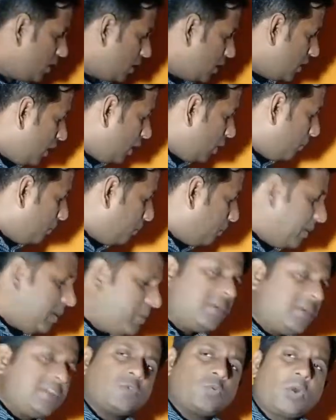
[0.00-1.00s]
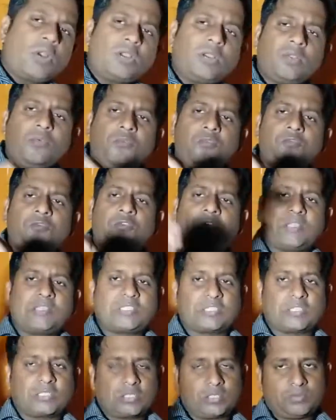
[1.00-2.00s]
Now pre means what?
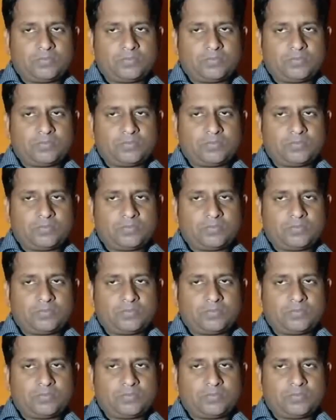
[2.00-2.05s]
First.